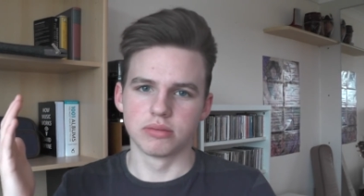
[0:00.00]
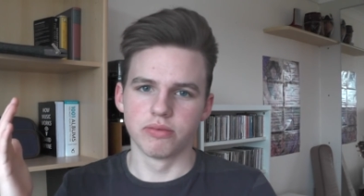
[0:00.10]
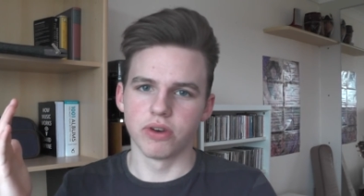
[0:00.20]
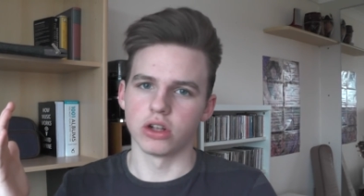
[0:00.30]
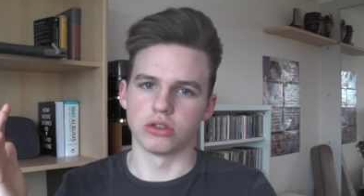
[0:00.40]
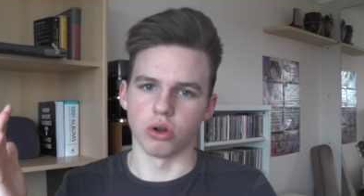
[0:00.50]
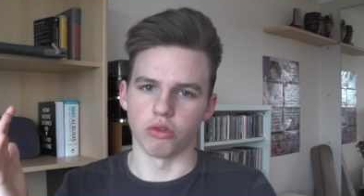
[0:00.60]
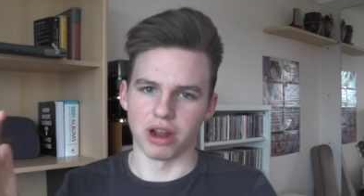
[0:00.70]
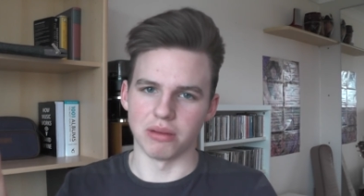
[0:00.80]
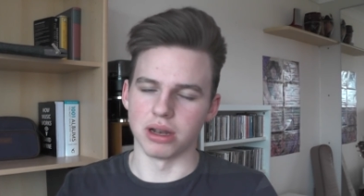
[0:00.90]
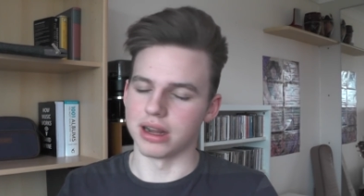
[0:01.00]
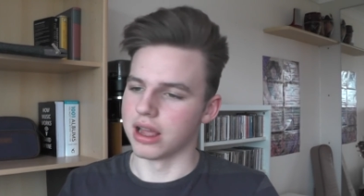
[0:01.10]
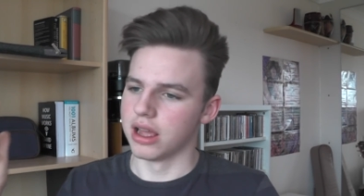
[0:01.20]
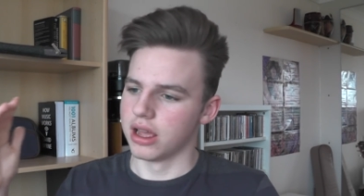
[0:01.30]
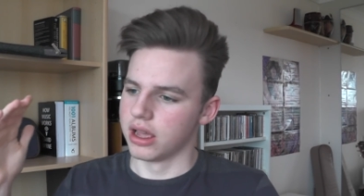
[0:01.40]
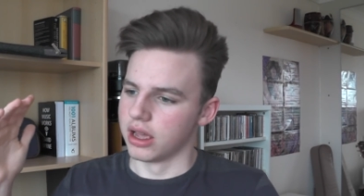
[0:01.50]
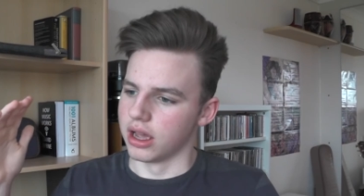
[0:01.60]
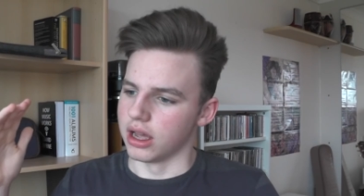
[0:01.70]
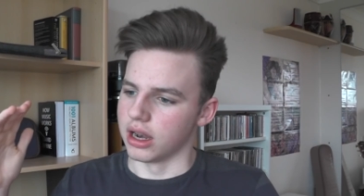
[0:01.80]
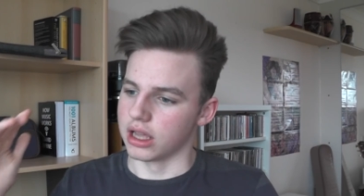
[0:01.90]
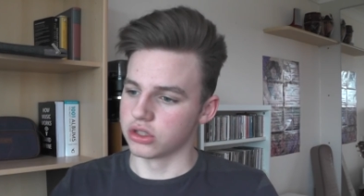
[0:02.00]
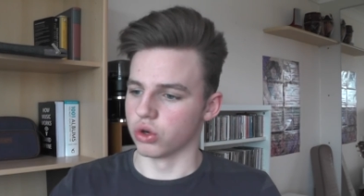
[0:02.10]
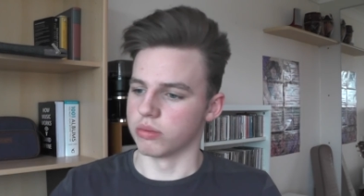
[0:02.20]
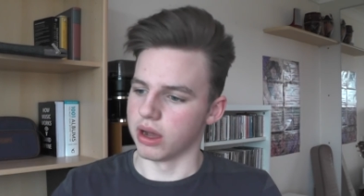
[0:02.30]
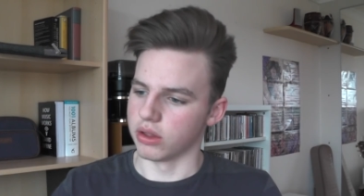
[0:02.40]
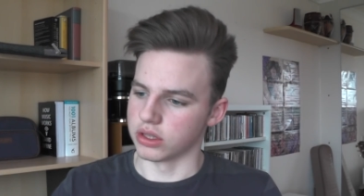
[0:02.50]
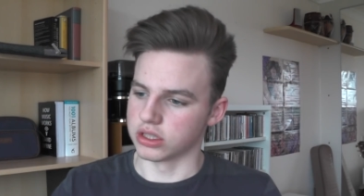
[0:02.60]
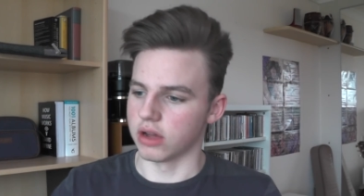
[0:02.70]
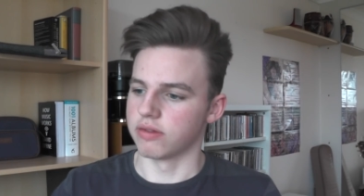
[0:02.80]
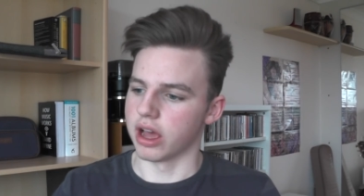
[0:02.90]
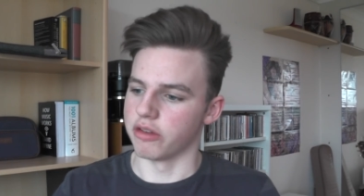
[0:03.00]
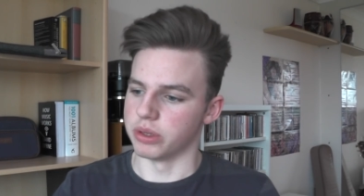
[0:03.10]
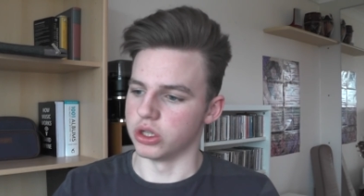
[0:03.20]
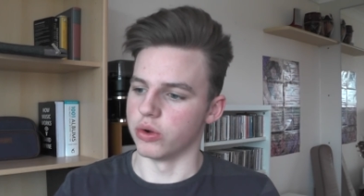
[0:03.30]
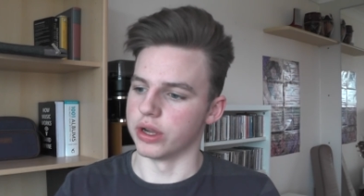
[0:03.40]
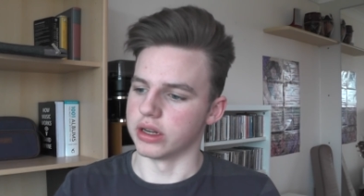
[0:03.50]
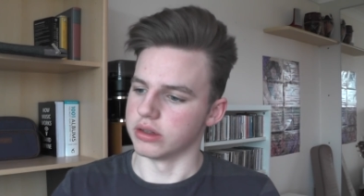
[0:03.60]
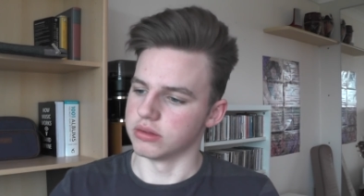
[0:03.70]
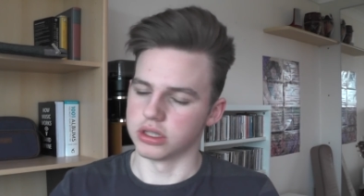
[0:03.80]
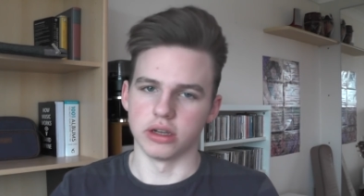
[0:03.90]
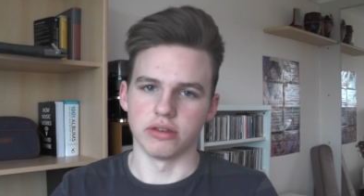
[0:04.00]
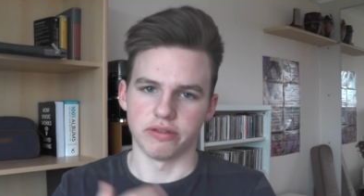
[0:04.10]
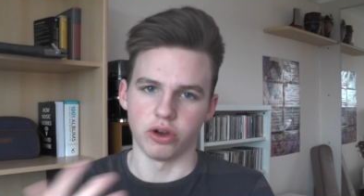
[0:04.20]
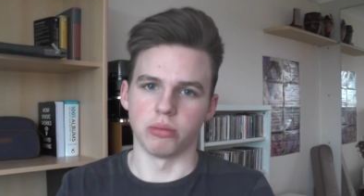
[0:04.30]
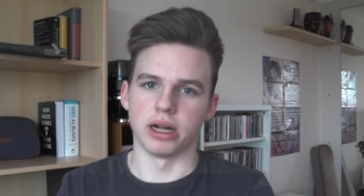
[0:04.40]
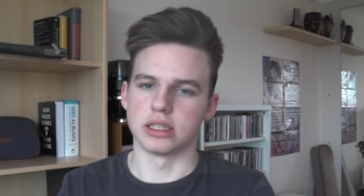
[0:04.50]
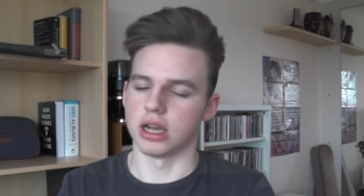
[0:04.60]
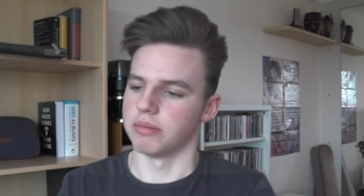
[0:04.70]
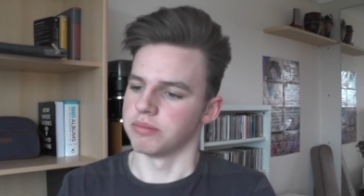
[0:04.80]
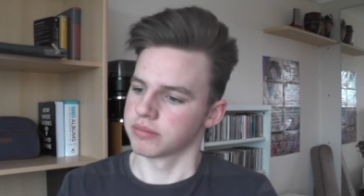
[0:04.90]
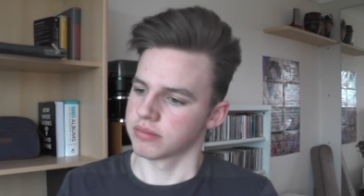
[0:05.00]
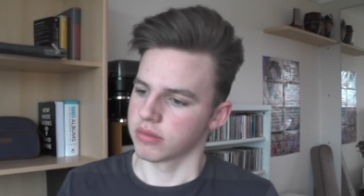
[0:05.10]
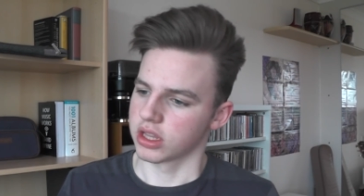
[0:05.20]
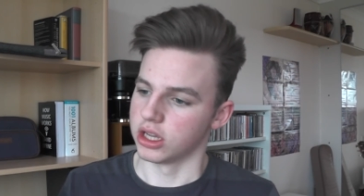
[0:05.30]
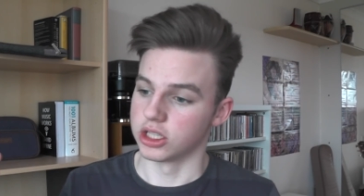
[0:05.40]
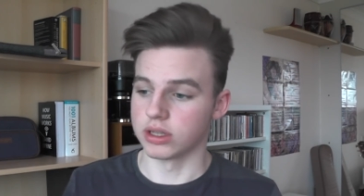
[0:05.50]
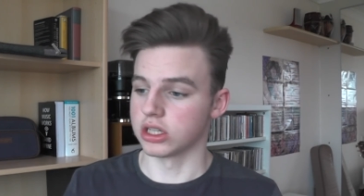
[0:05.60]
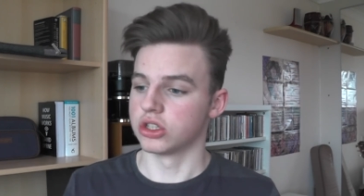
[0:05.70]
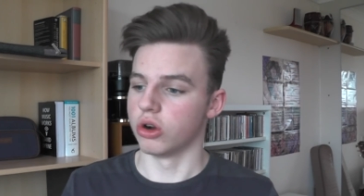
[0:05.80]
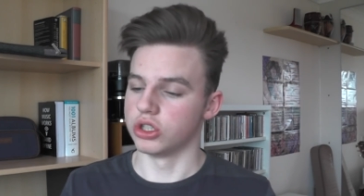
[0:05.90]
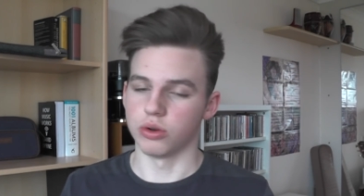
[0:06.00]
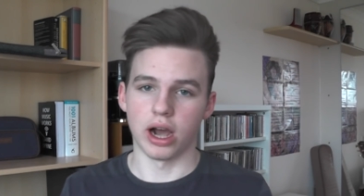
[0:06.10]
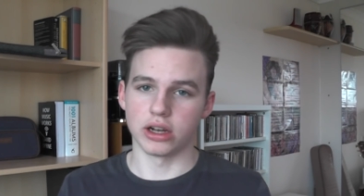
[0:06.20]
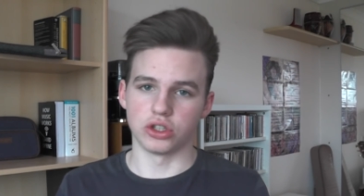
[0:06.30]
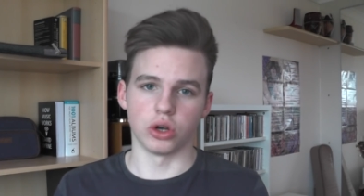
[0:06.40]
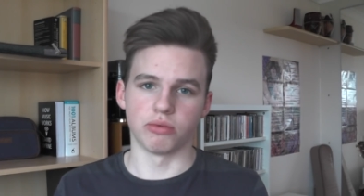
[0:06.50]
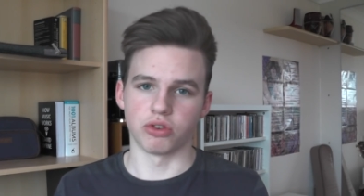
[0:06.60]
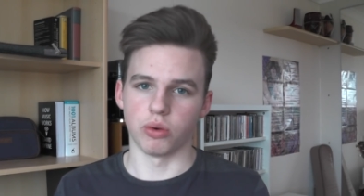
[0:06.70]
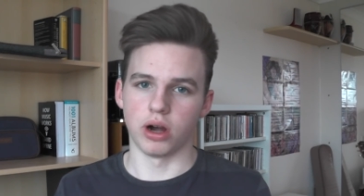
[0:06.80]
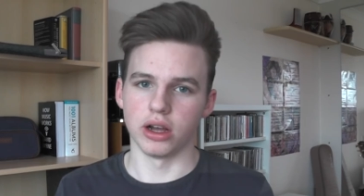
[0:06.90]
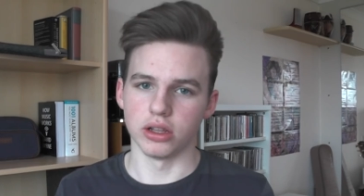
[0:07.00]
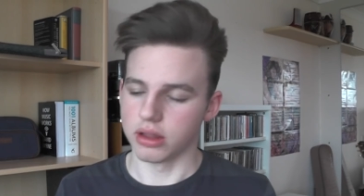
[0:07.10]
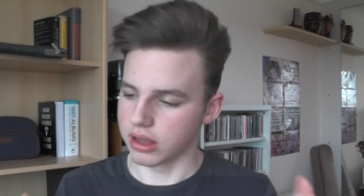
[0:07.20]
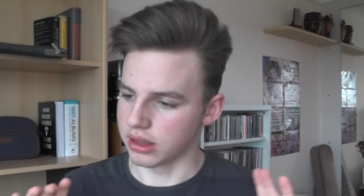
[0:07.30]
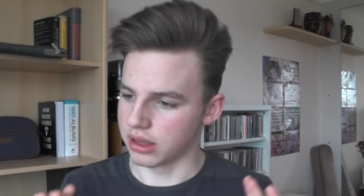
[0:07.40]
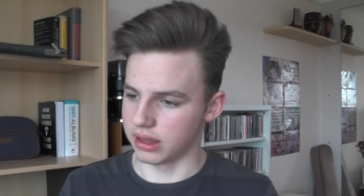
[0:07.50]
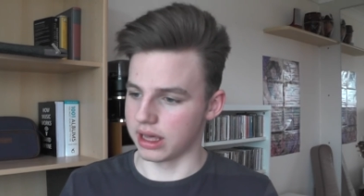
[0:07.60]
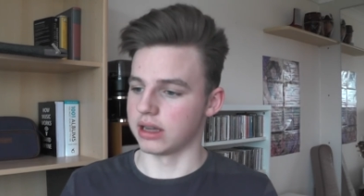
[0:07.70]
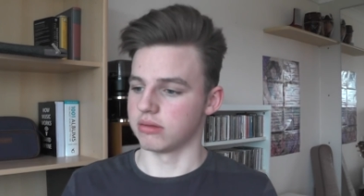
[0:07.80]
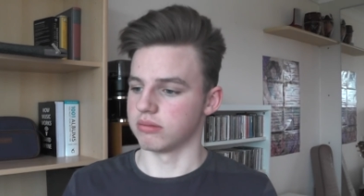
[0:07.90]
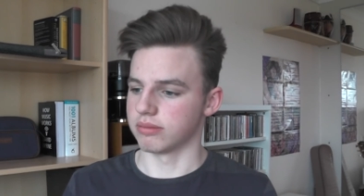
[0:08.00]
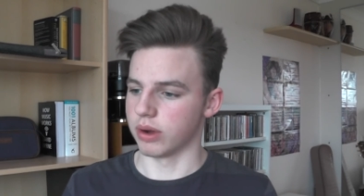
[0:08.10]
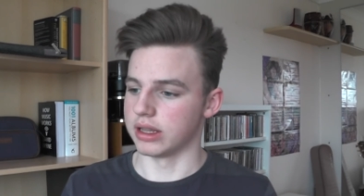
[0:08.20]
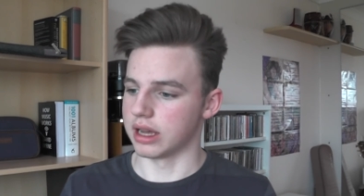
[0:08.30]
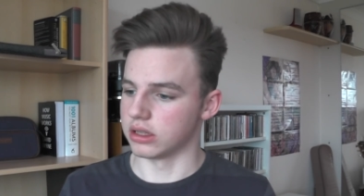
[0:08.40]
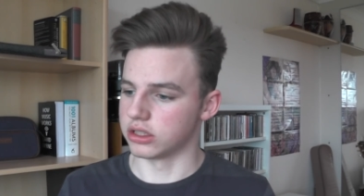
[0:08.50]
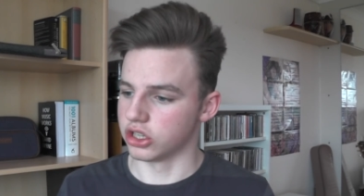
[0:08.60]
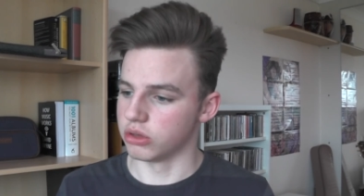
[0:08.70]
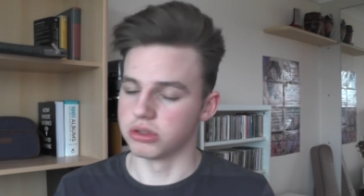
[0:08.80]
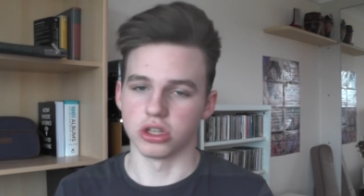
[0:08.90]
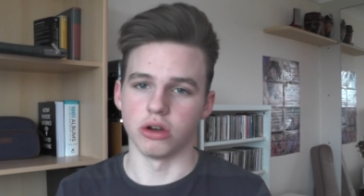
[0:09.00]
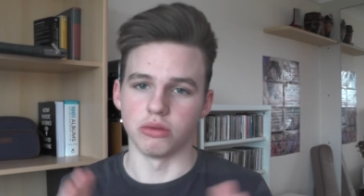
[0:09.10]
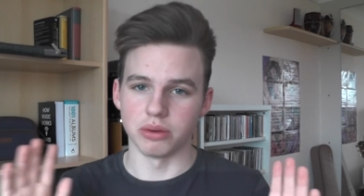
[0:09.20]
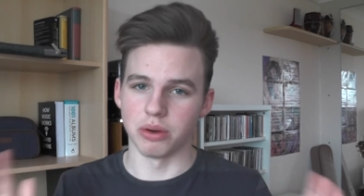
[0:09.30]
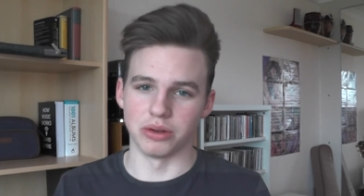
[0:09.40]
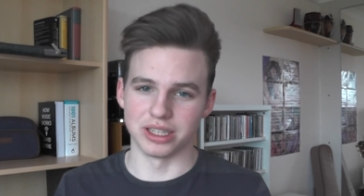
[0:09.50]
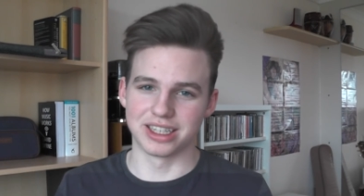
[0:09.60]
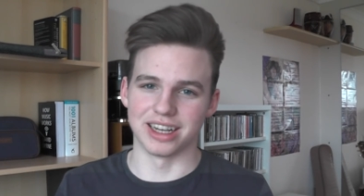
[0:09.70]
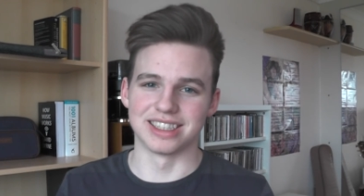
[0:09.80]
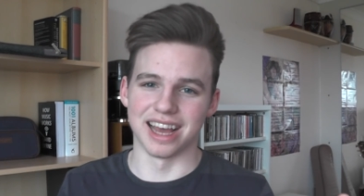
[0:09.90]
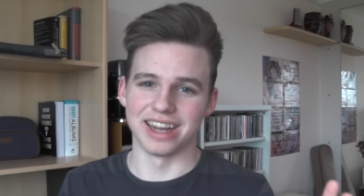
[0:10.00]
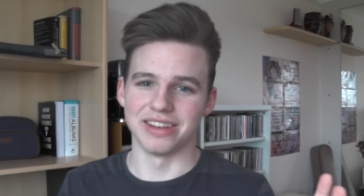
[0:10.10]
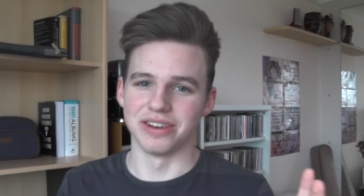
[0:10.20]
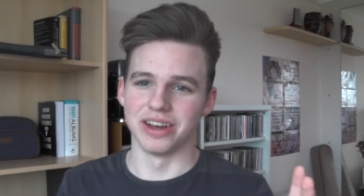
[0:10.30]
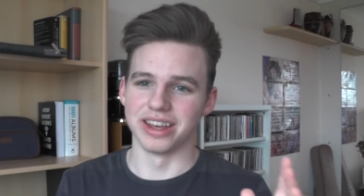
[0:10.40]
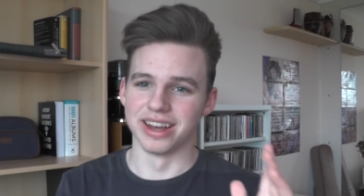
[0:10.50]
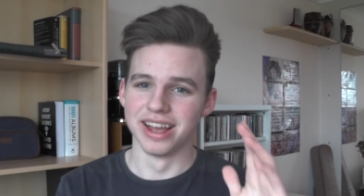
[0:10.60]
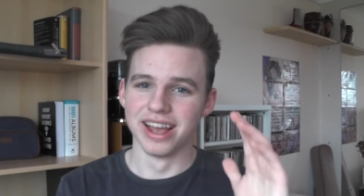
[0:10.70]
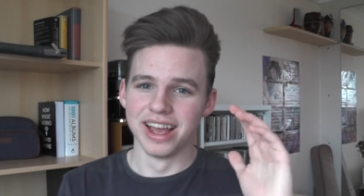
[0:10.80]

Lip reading: far too long rambling, let's talk about the stuff that I've been doing to fill my time. So as I told you, I had a job for a while that went down the tube, so we won't discuss that any further.